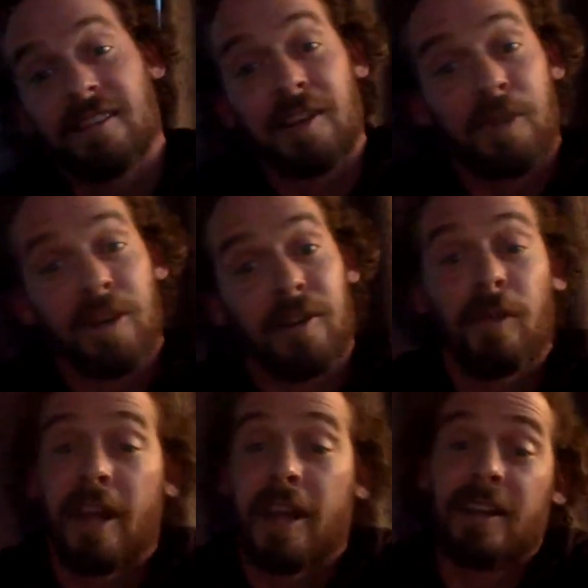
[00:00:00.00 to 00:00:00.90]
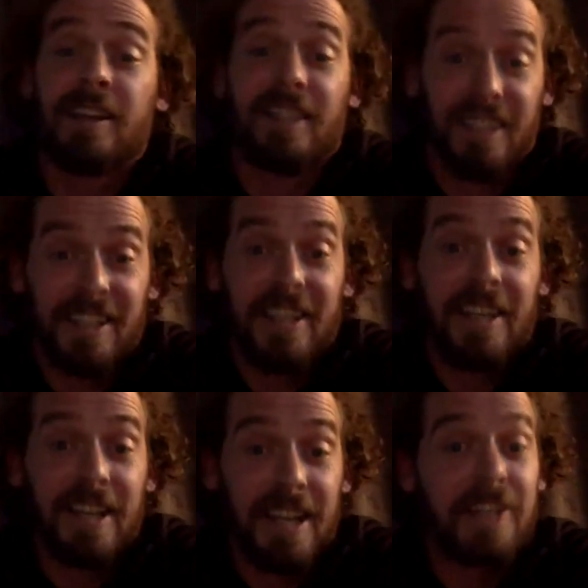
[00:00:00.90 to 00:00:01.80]
the American, like
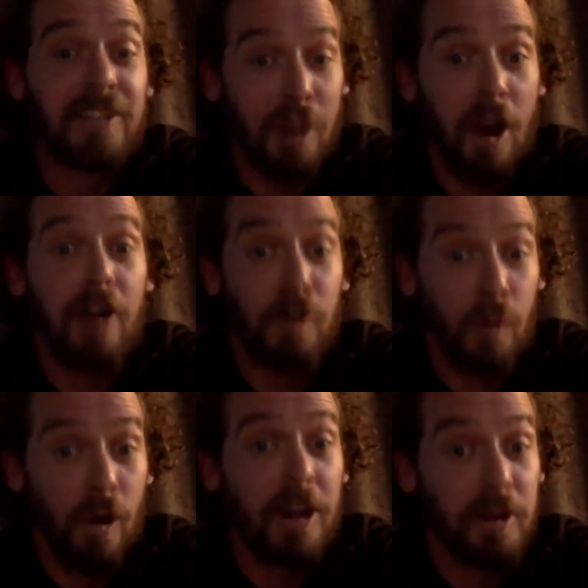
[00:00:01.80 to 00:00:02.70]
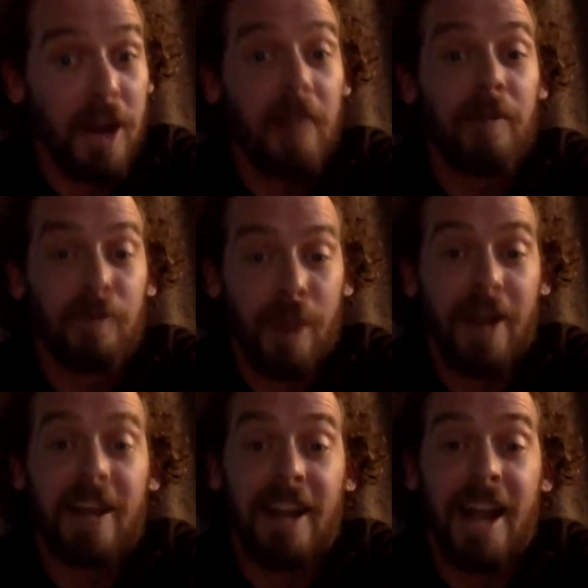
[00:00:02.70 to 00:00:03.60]
it's hardcore, and you got to be
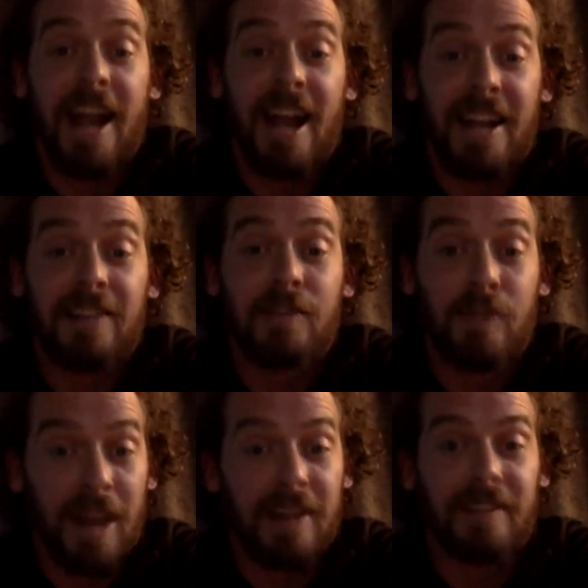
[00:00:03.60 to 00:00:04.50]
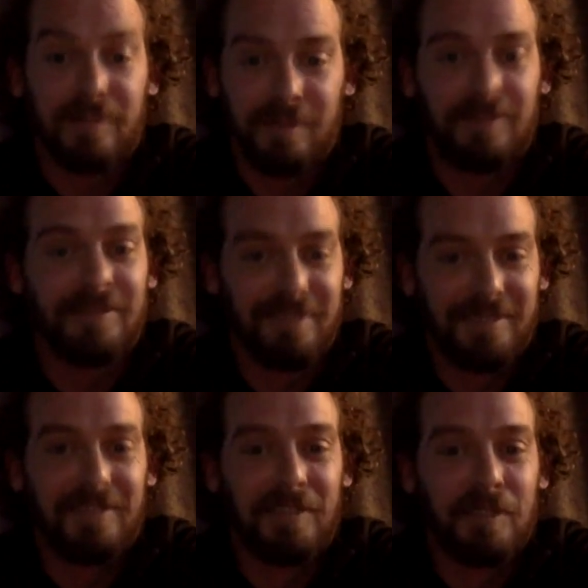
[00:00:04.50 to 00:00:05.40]
ready, and you got to
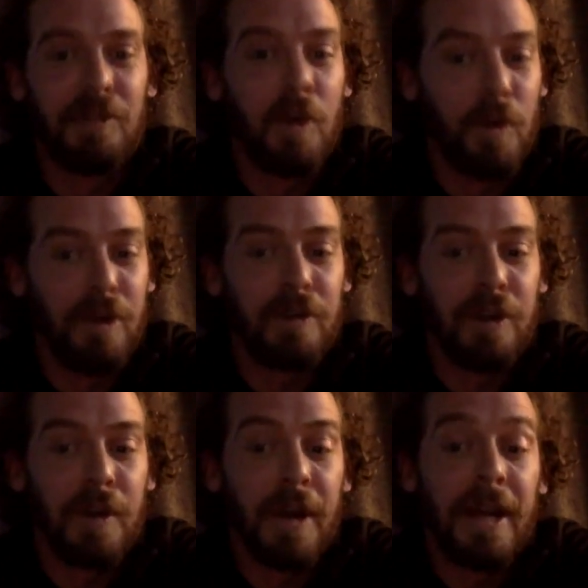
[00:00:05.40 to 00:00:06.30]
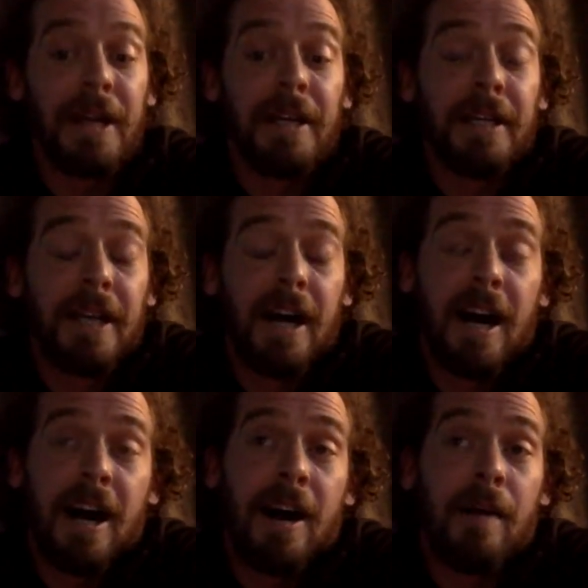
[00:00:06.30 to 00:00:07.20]
know what you're doing.
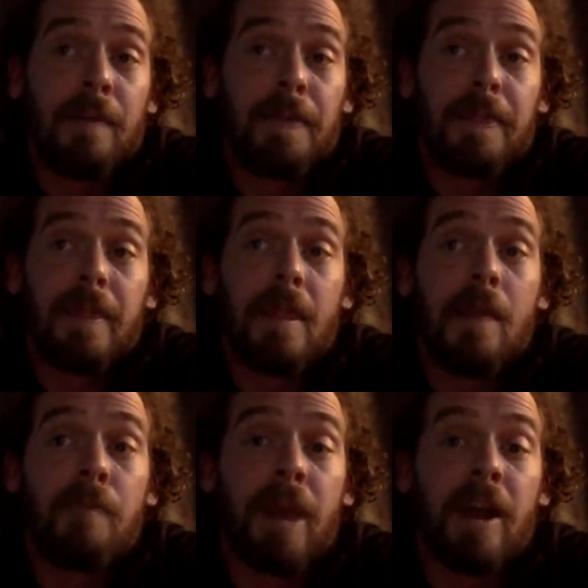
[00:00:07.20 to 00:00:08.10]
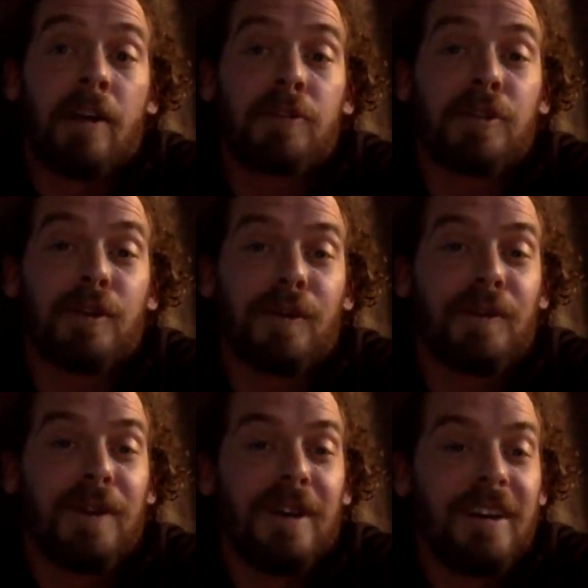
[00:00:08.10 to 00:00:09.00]
But I
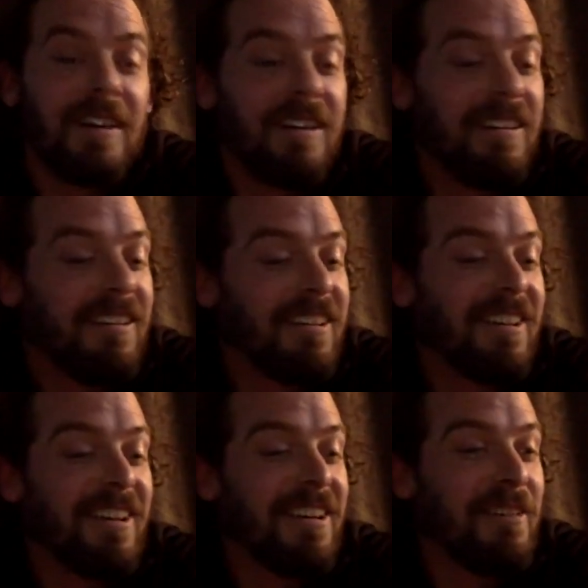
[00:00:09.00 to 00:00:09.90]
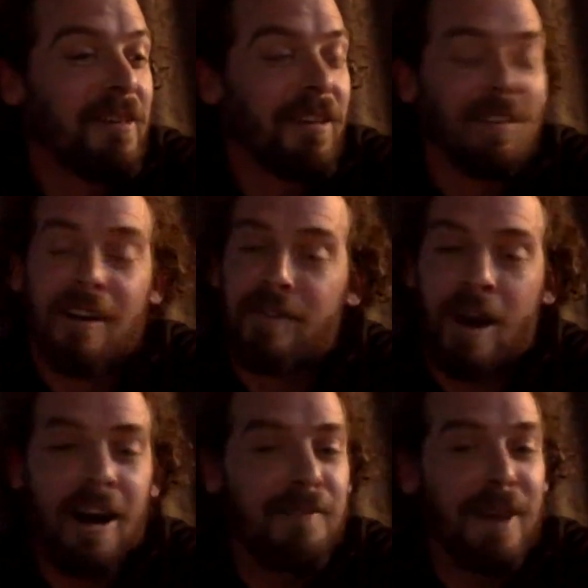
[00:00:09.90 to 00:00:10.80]
also love the
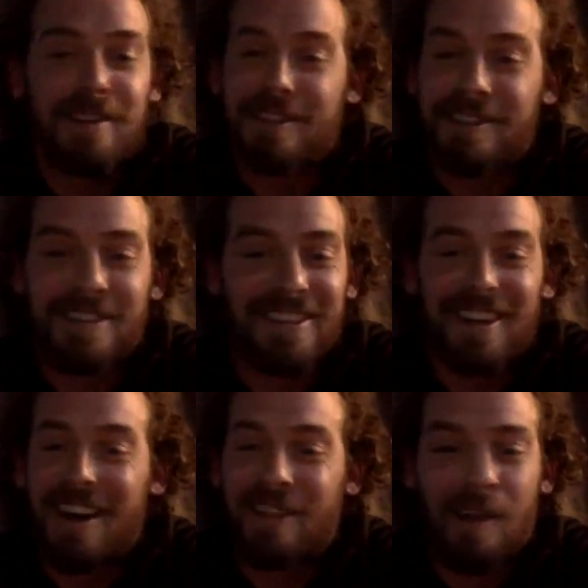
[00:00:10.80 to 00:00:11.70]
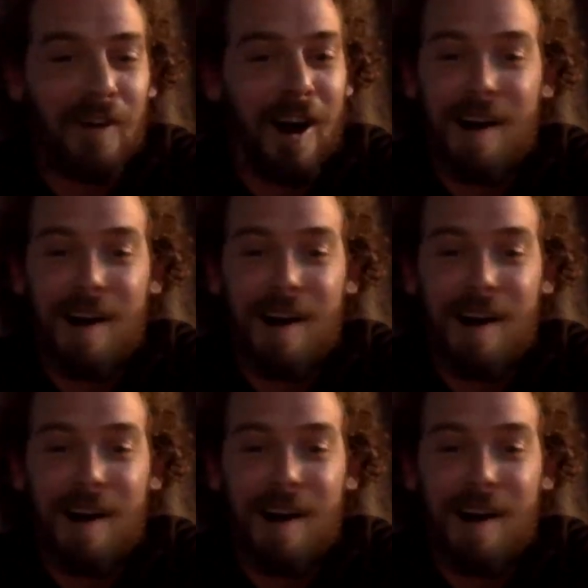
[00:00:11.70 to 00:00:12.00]
hot messes. I love